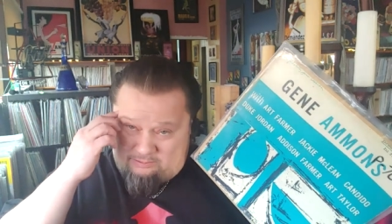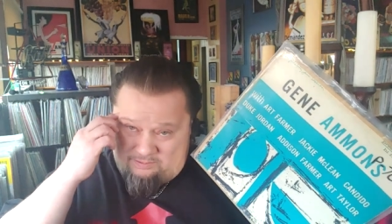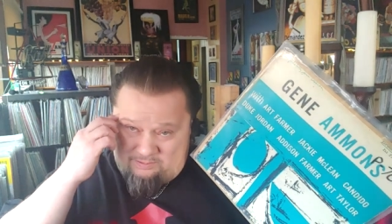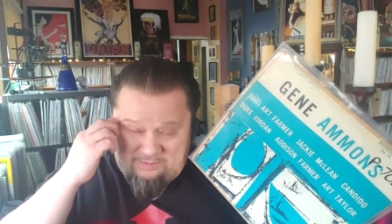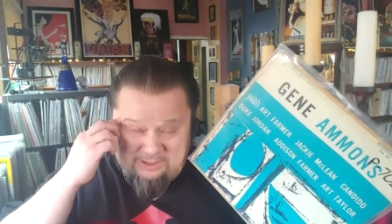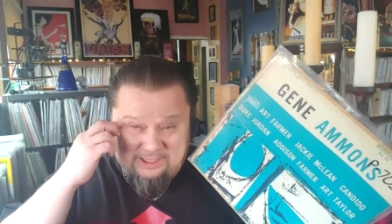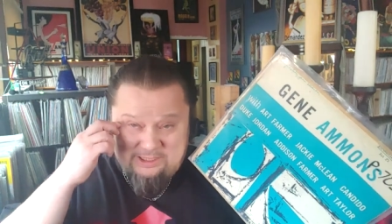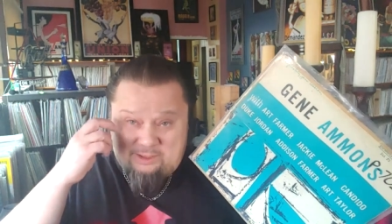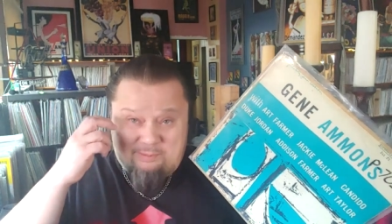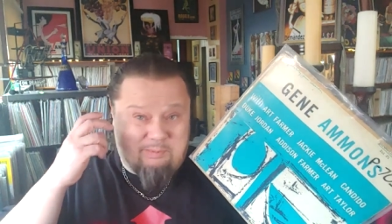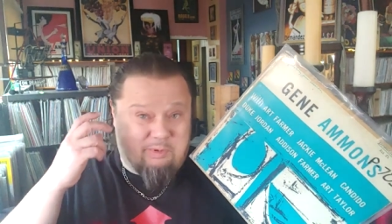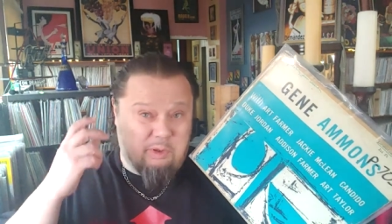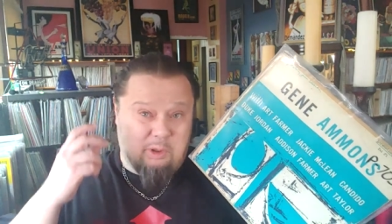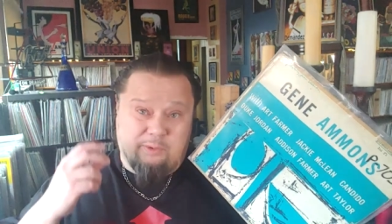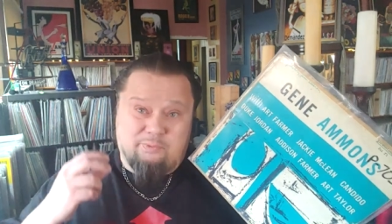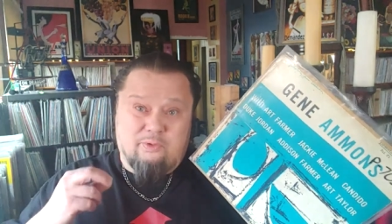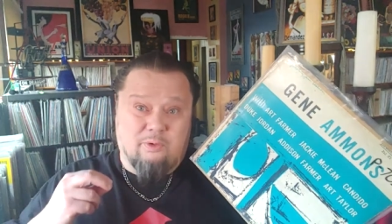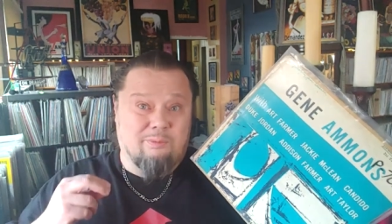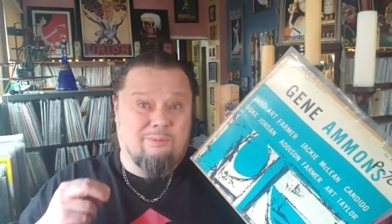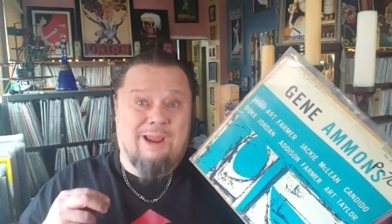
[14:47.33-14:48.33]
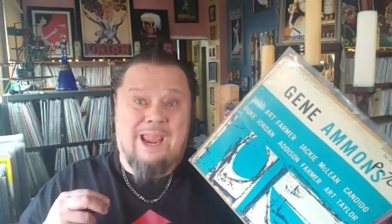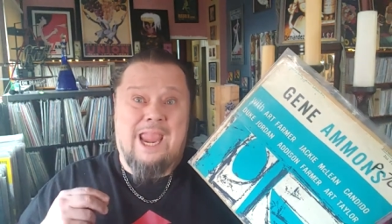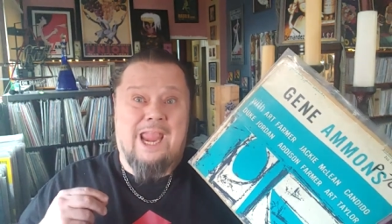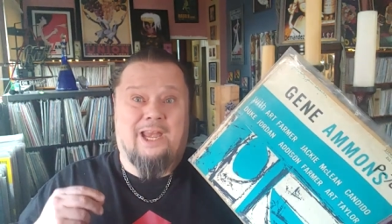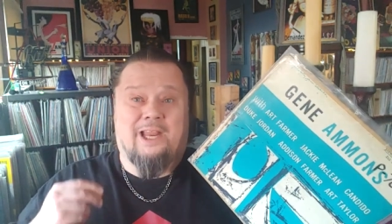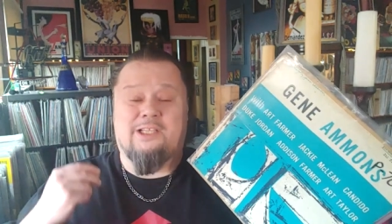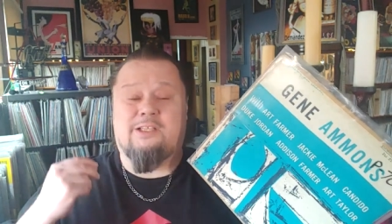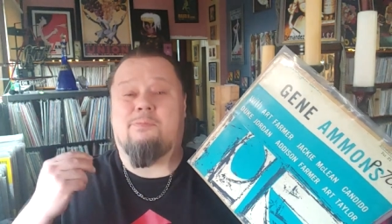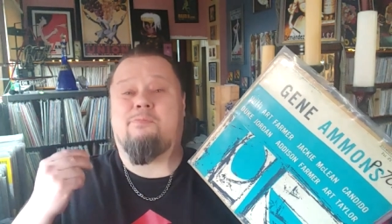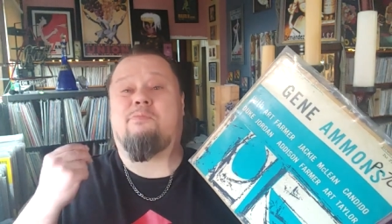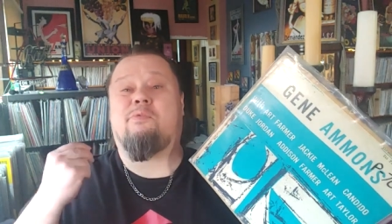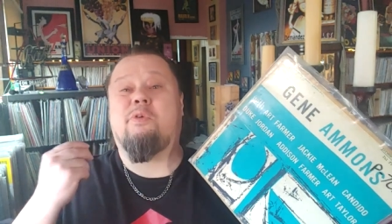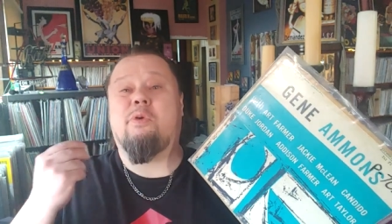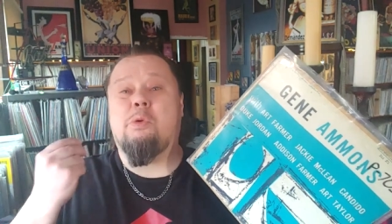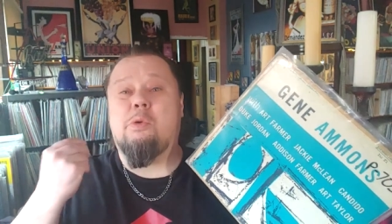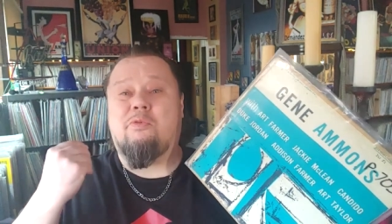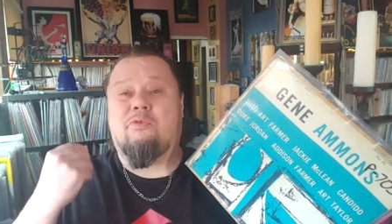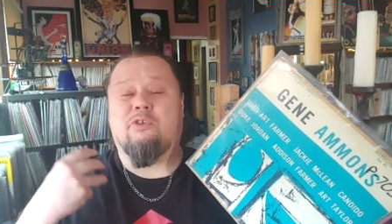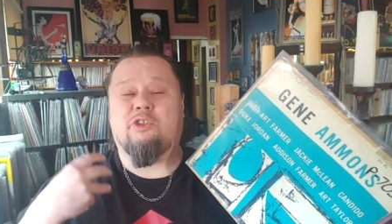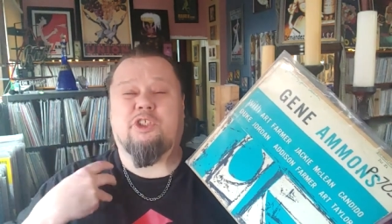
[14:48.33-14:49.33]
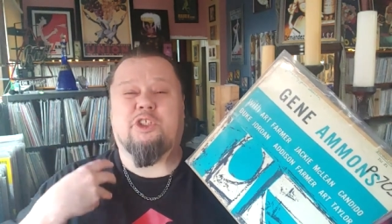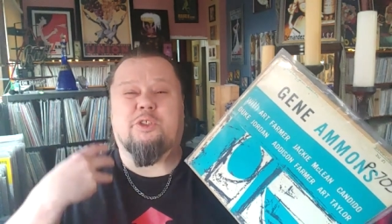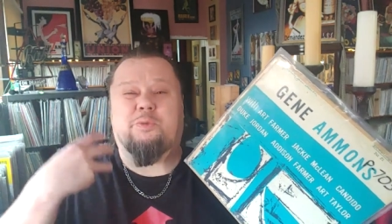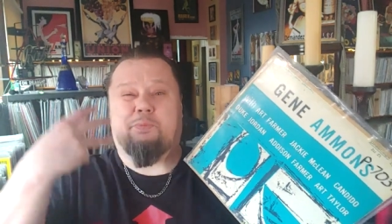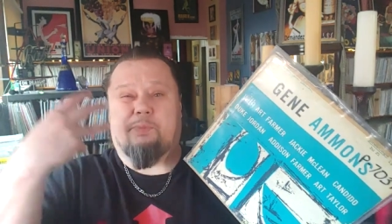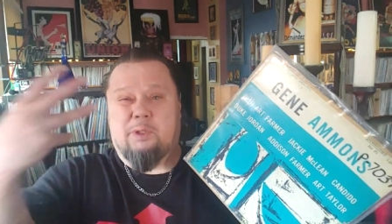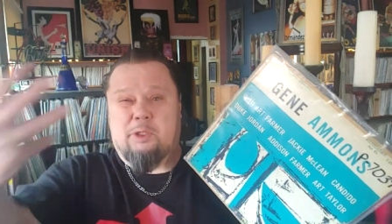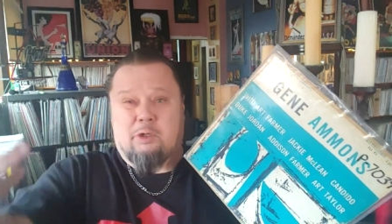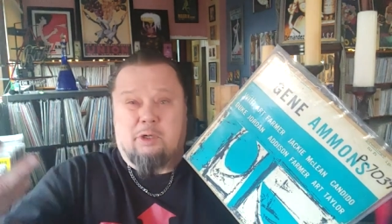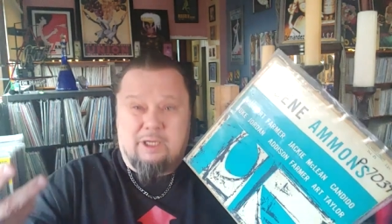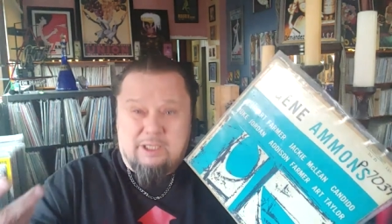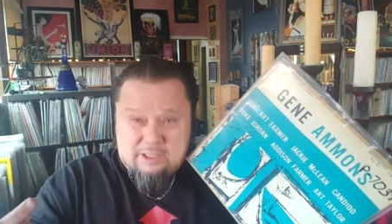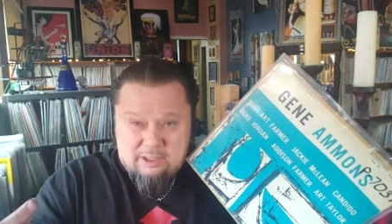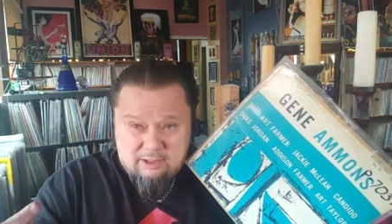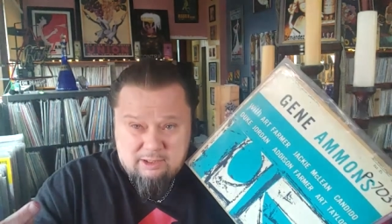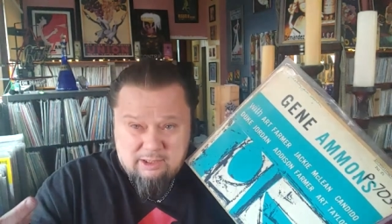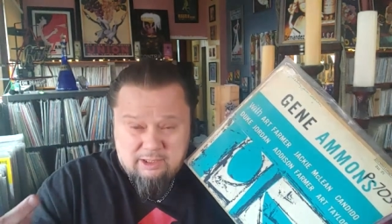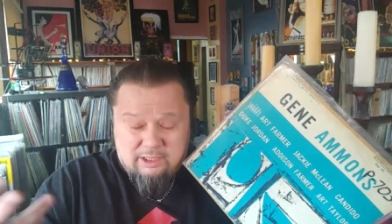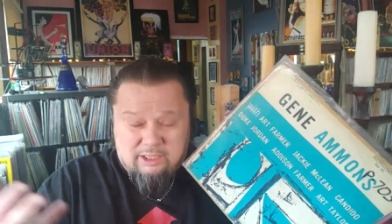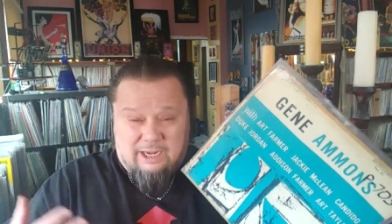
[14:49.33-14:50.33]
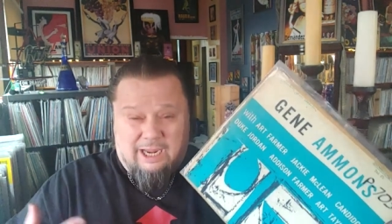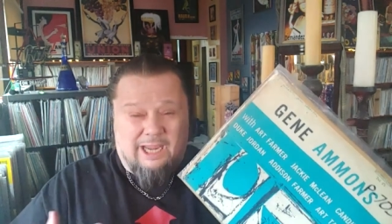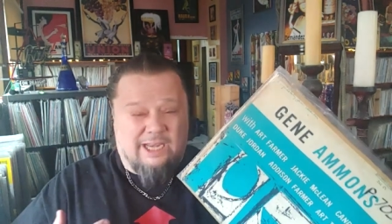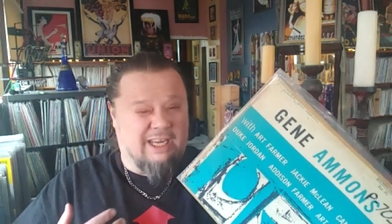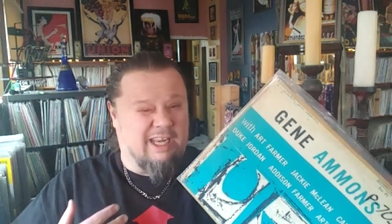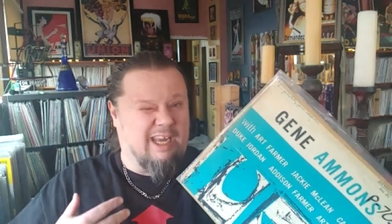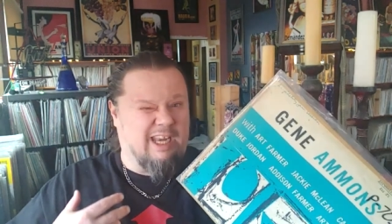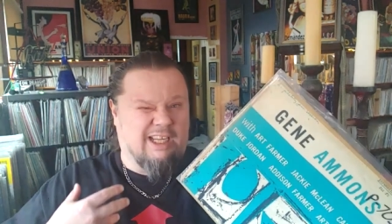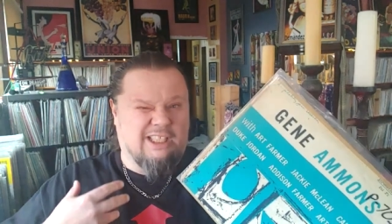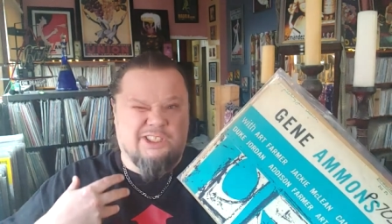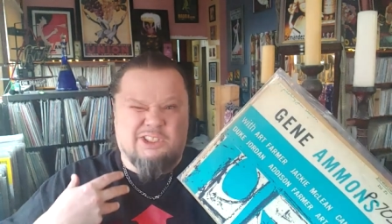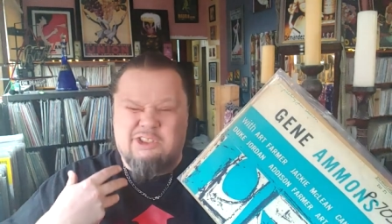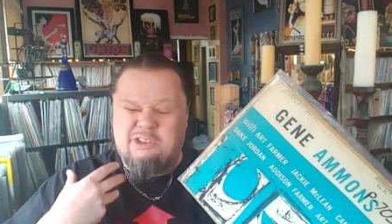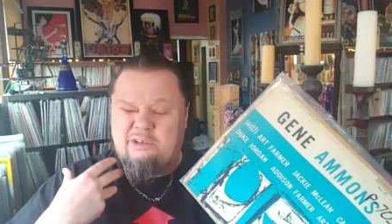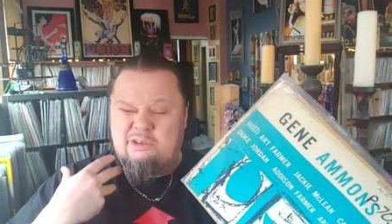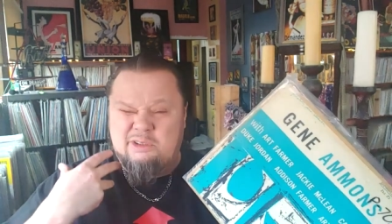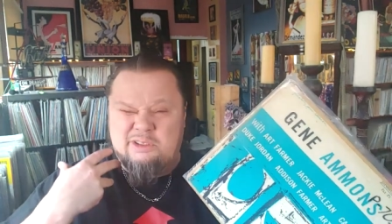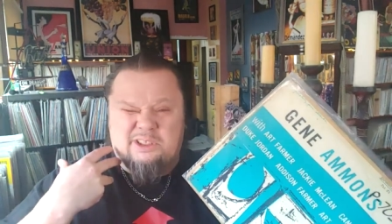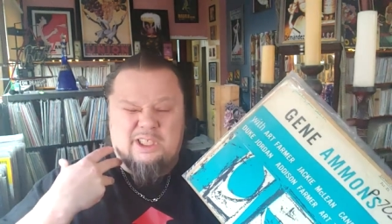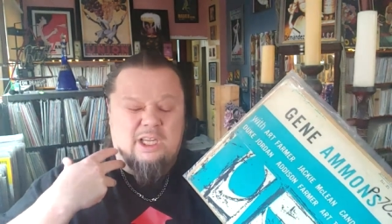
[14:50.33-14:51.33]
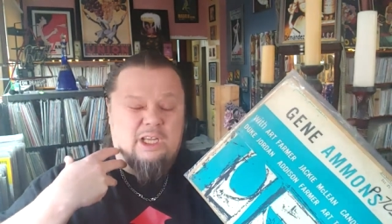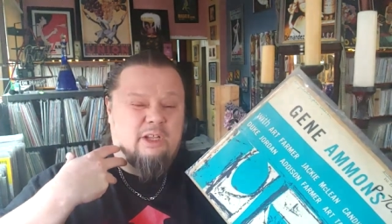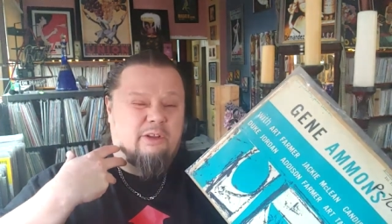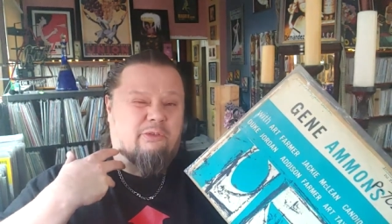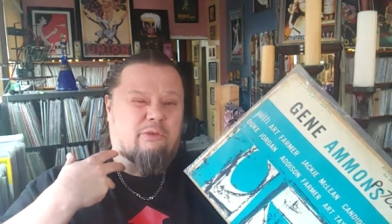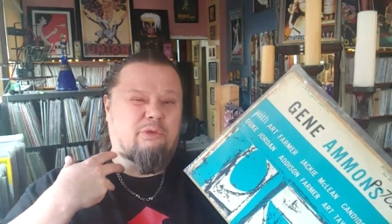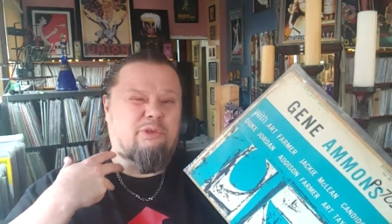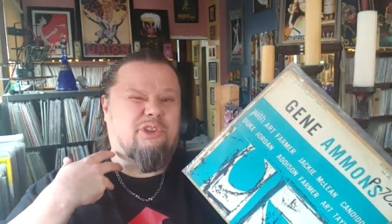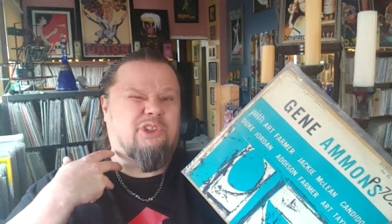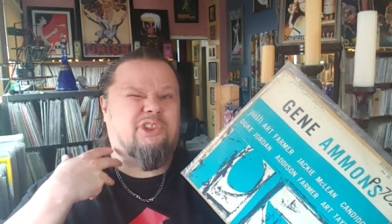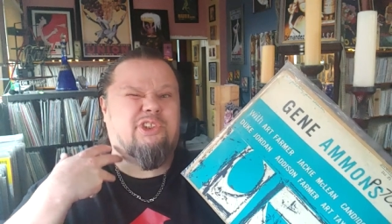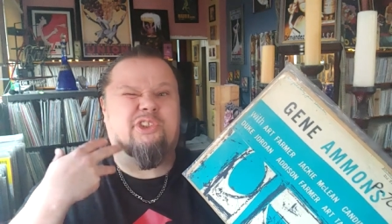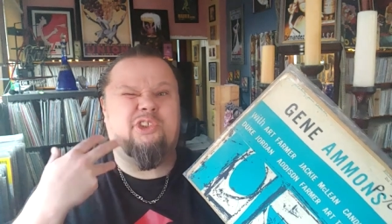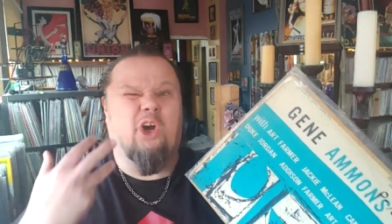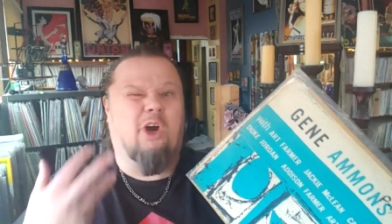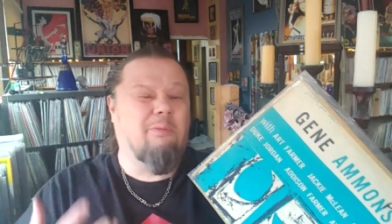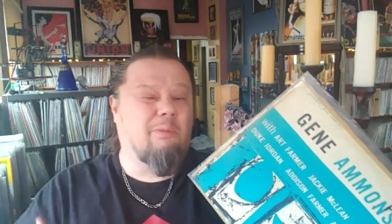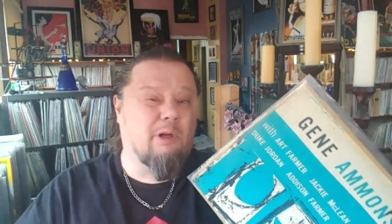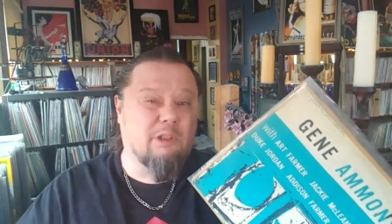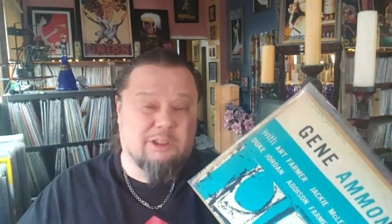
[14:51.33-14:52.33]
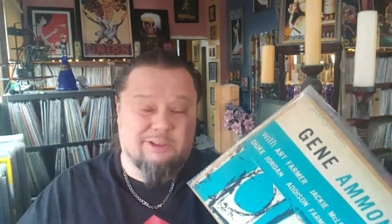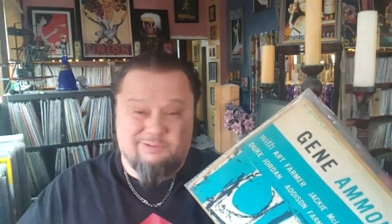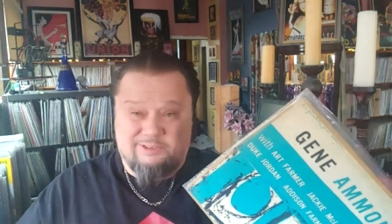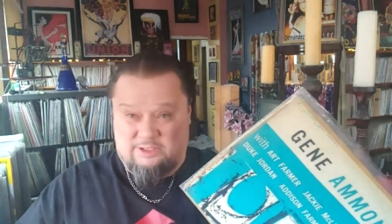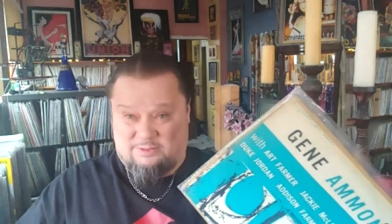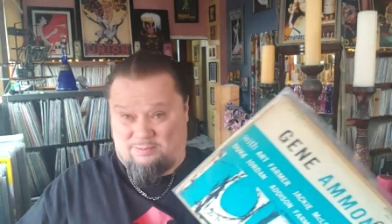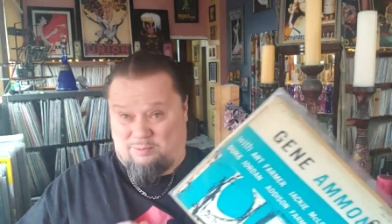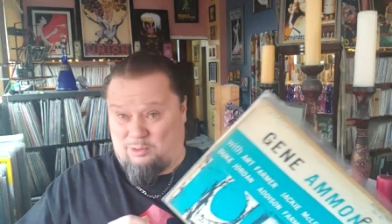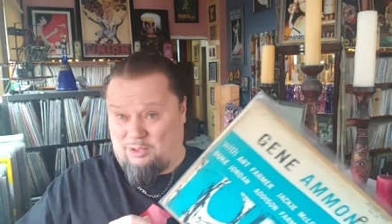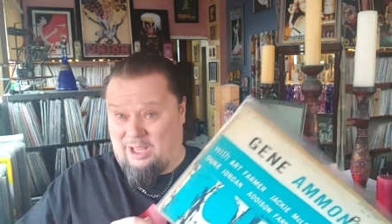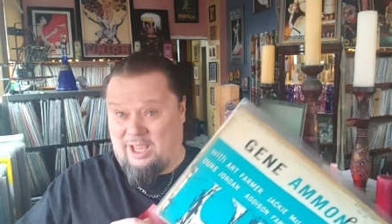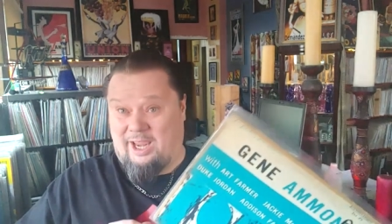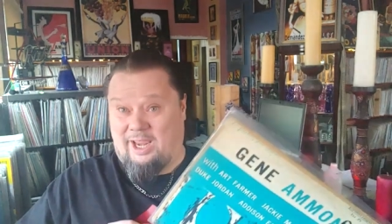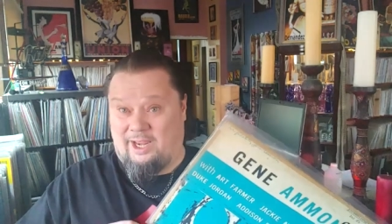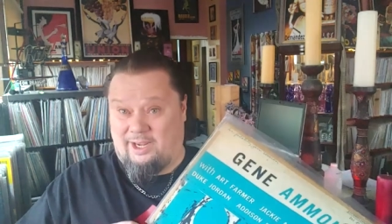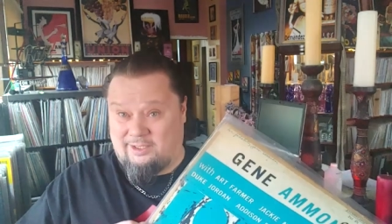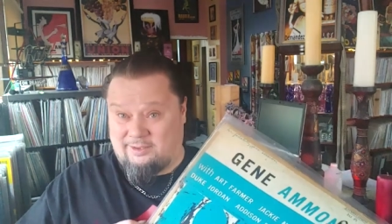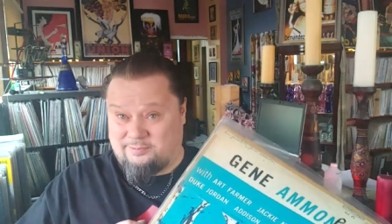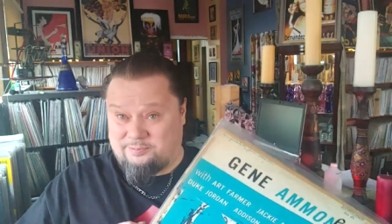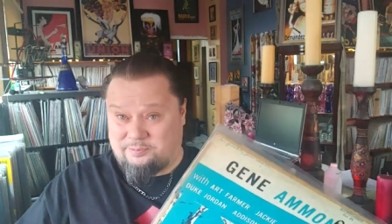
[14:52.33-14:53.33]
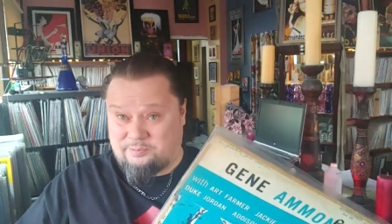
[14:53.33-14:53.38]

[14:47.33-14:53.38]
He's a beautiful man. He's a beautiful spirit. And it exudes through so much of his playing.